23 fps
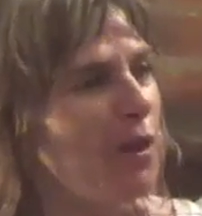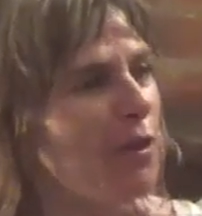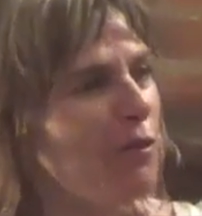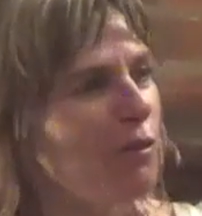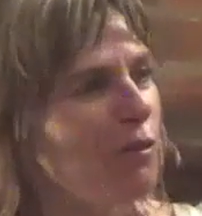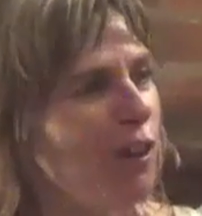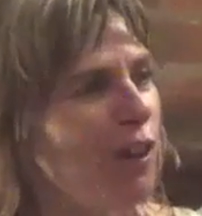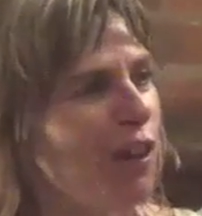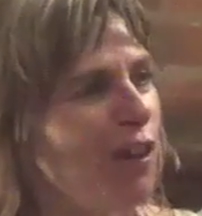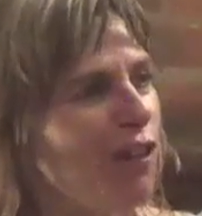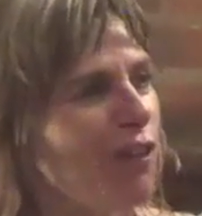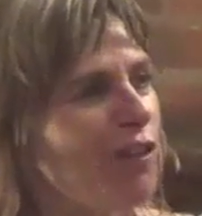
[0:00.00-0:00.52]

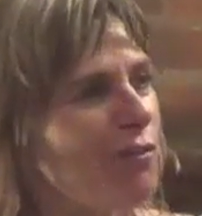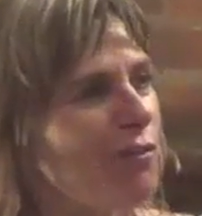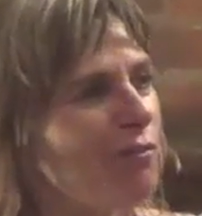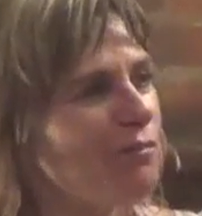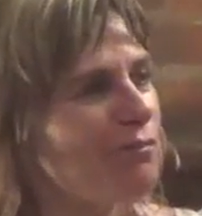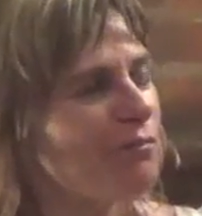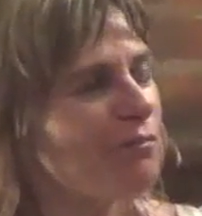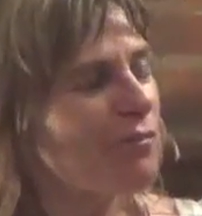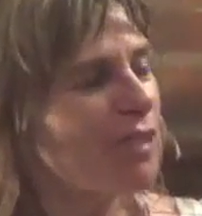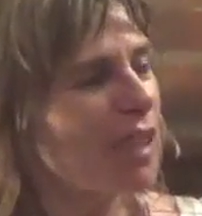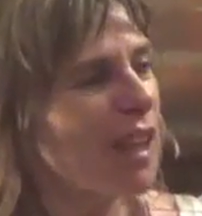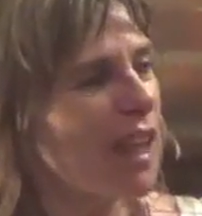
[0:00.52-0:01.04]
Well,
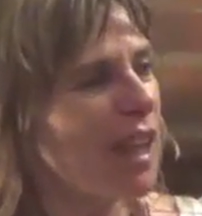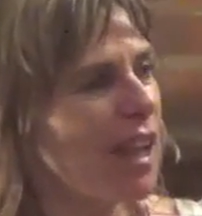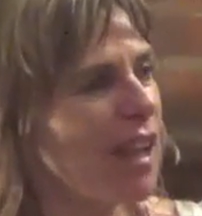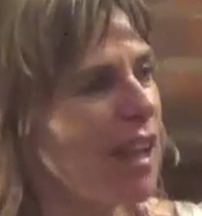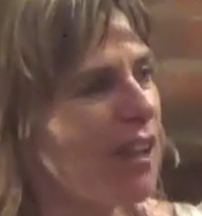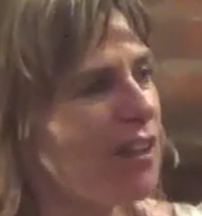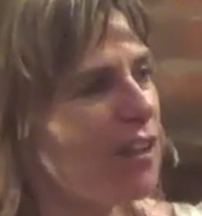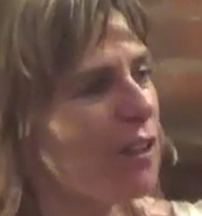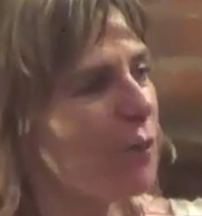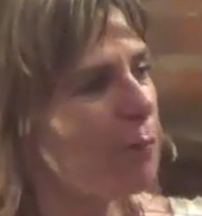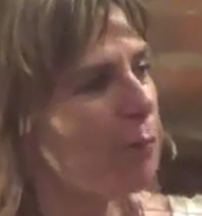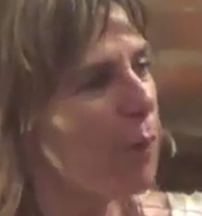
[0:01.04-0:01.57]

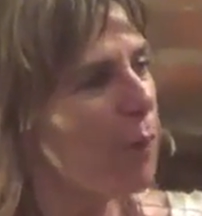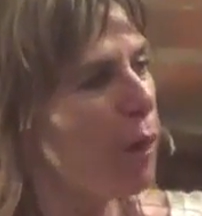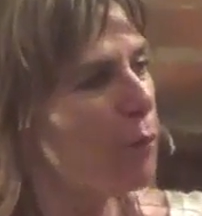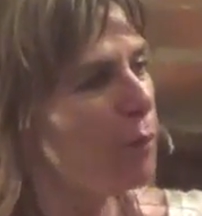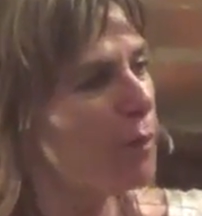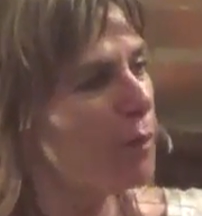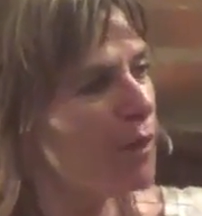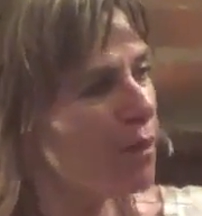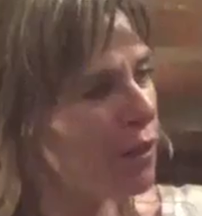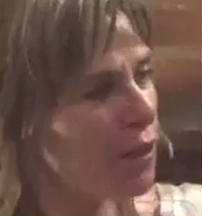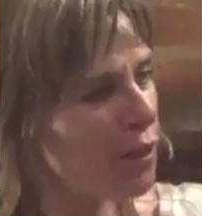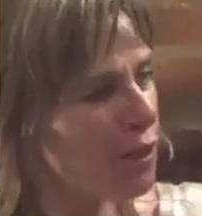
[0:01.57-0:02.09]
the
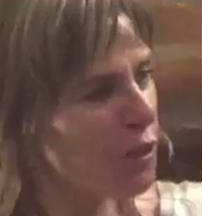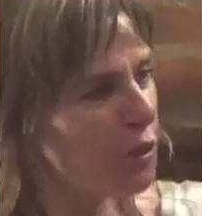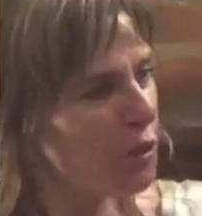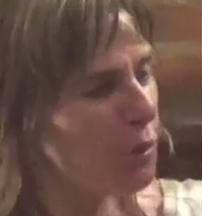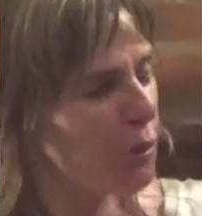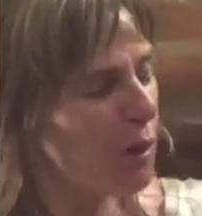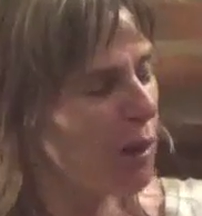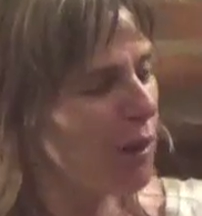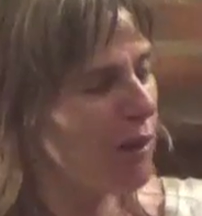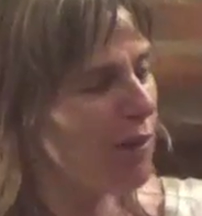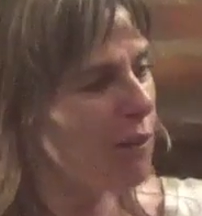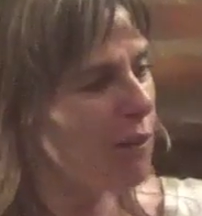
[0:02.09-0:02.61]
moment that
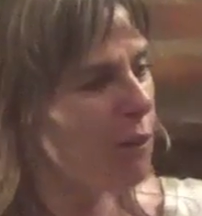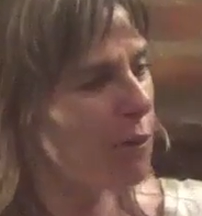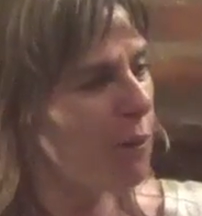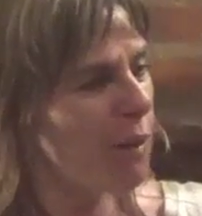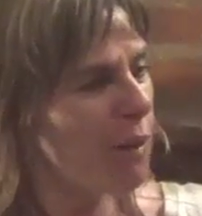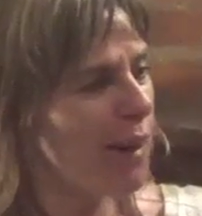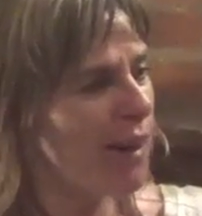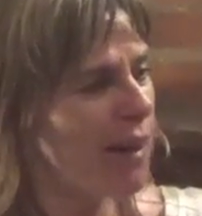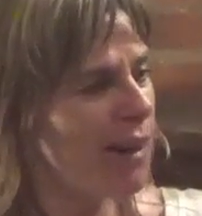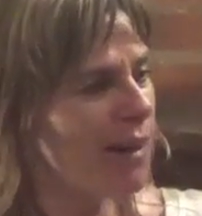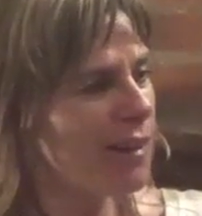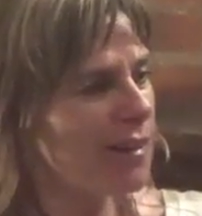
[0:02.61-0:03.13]
you are
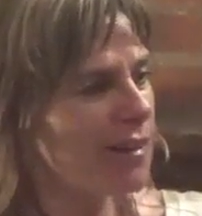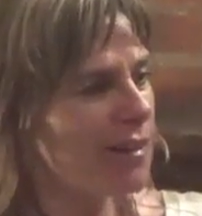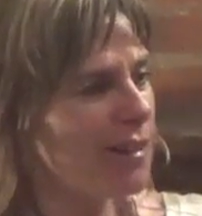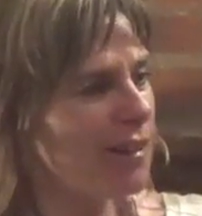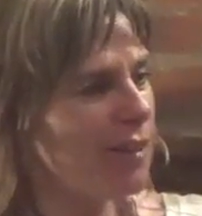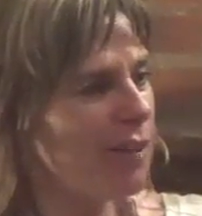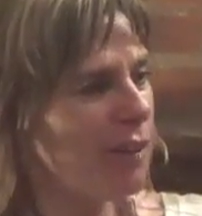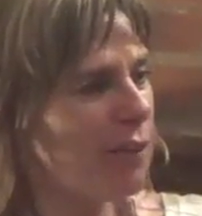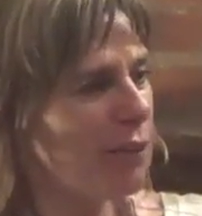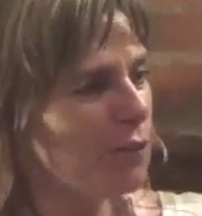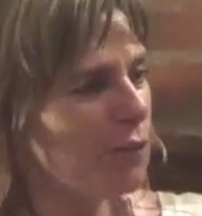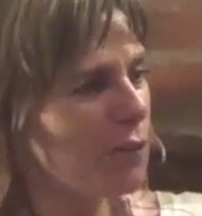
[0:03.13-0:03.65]
aware
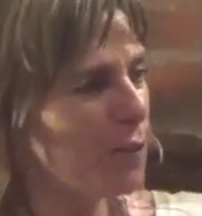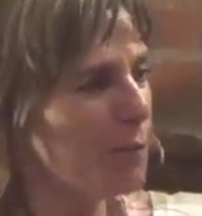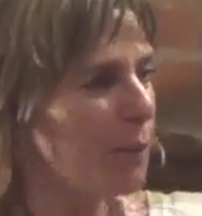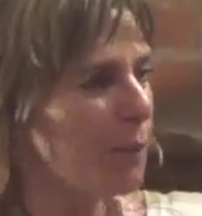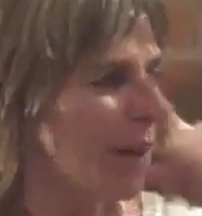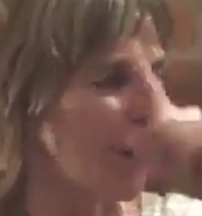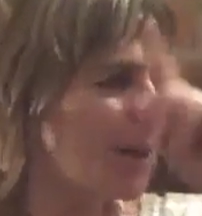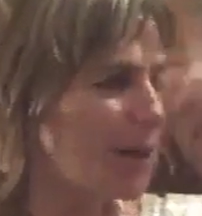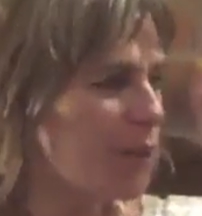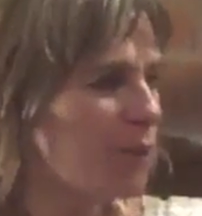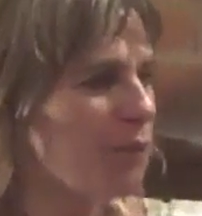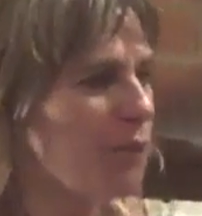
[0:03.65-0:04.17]
of the
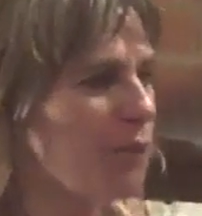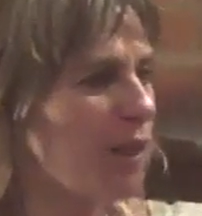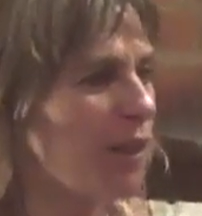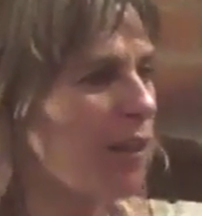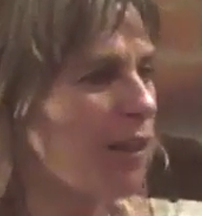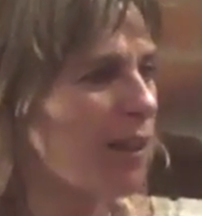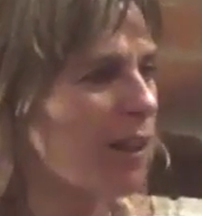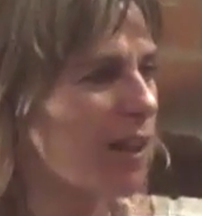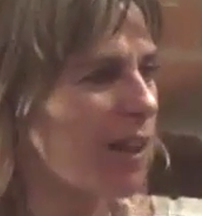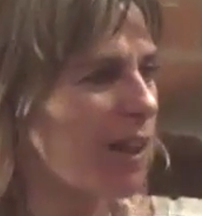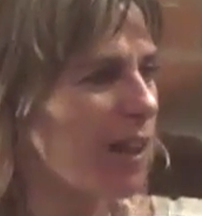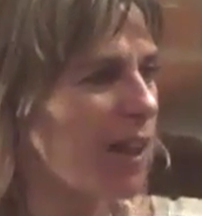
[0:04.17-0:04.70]

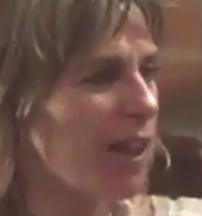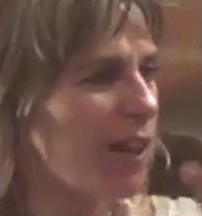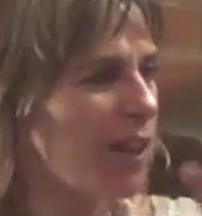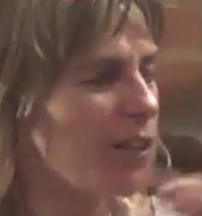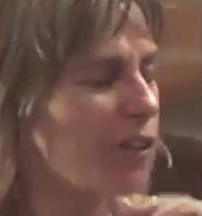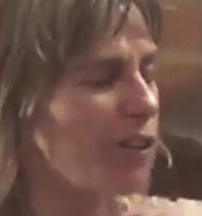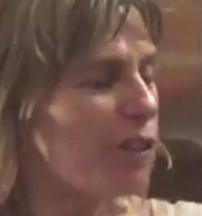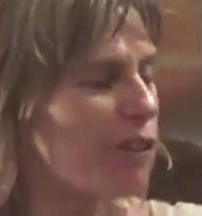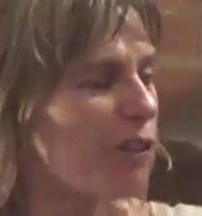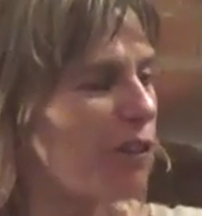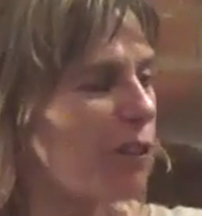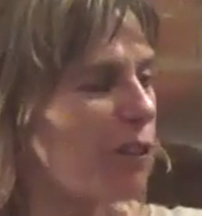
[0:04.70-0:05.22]
mindfuck
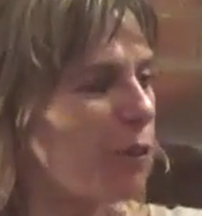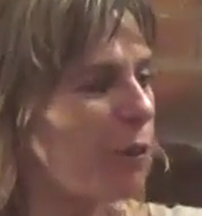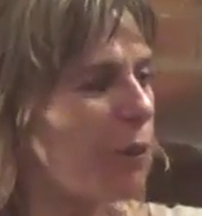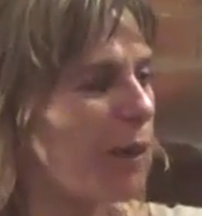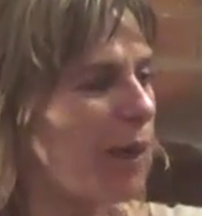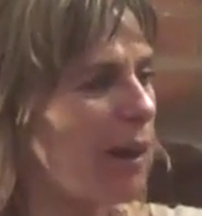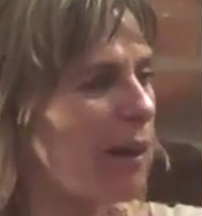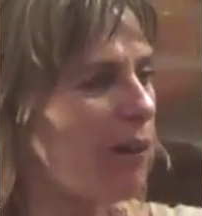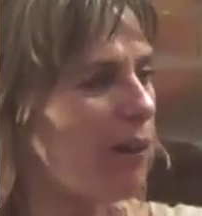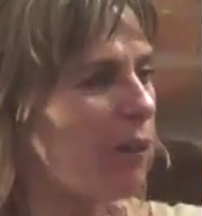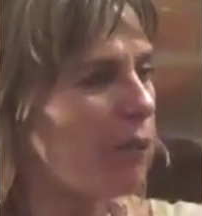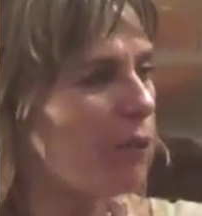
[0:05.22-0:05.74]
and you're
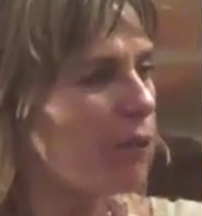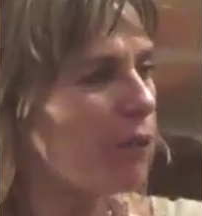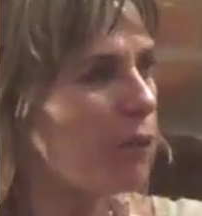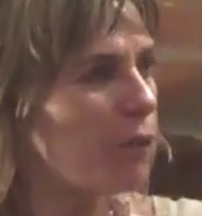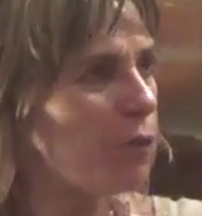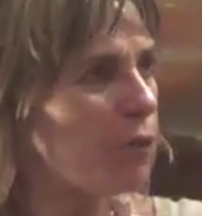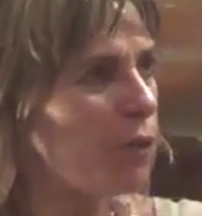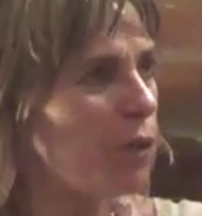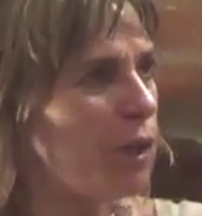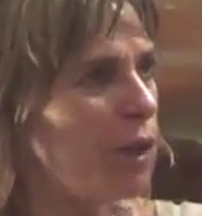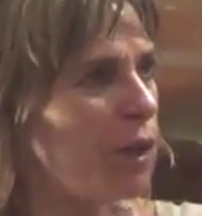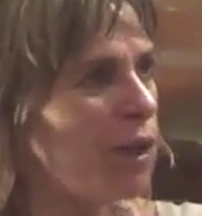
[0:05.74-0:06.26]
aware of
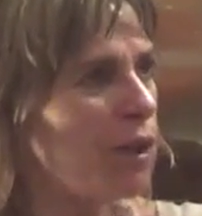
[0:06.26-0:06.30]
the